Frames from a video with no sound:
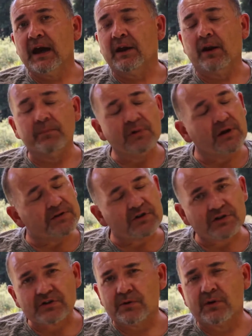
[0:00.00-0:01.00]
And I'm not
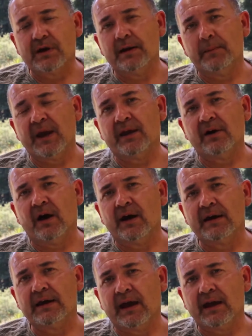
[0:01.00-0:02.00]
just talking about
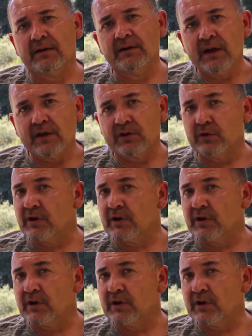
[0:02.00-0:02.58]
high cane, the